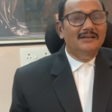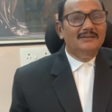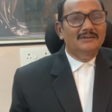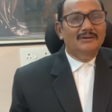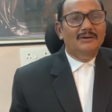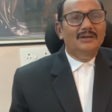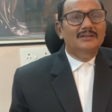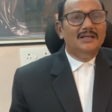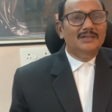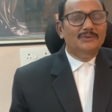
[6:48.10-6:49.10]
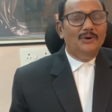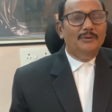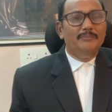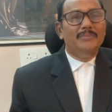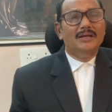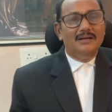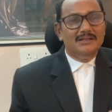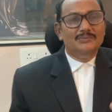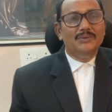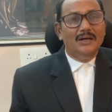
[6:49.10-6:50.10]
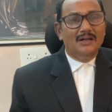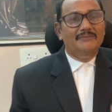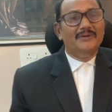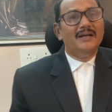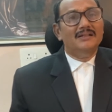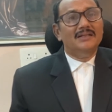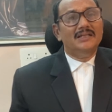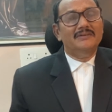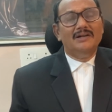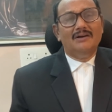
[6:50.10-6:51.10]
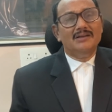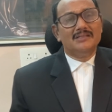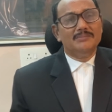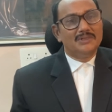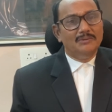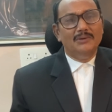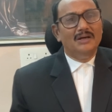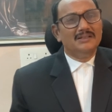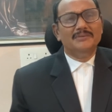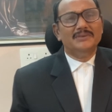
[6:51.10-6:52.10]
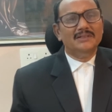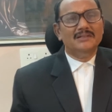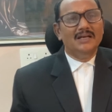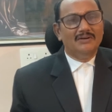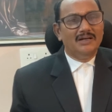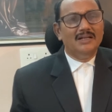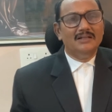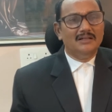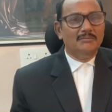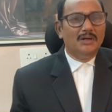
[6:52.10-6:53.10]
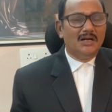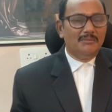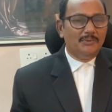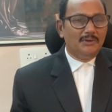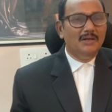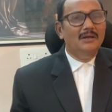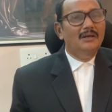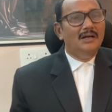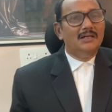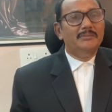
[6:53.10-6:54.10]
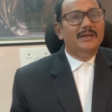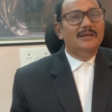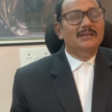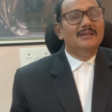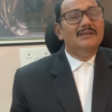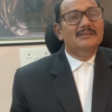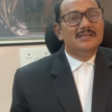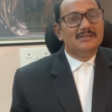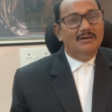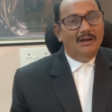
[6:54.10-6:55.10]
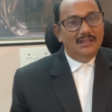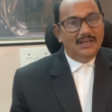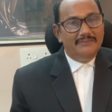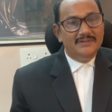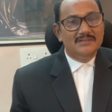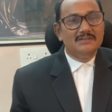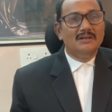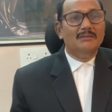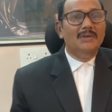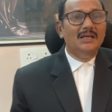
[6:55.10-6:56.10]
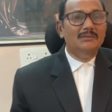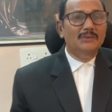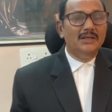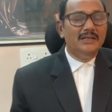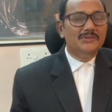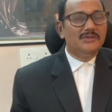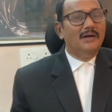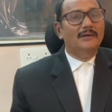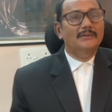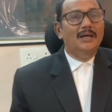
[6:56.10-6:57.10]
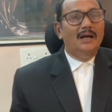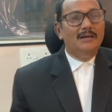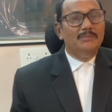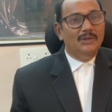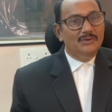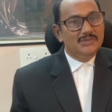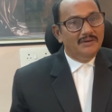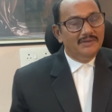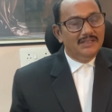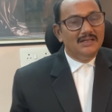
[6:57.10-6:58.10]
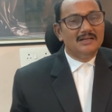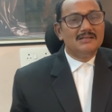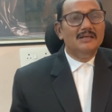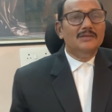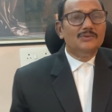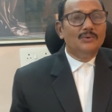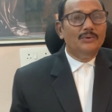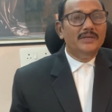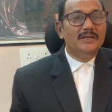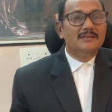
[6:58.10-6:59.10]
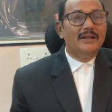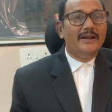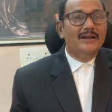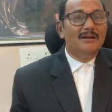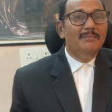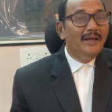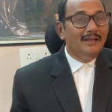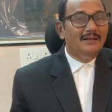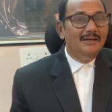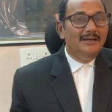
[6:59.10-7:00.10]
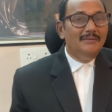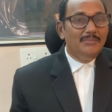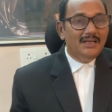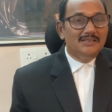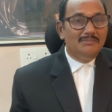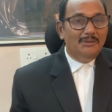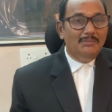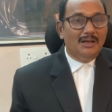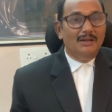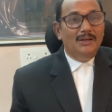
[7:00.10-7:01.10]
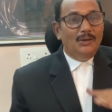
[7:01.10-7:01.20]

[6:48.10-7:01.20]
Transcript: So there is no, because we are afraid that he will cause some trouble or something, they have written in the remand report. Ultimately, since all the offences are bailable nature and below 7 years, so he has granted bail. Please remember,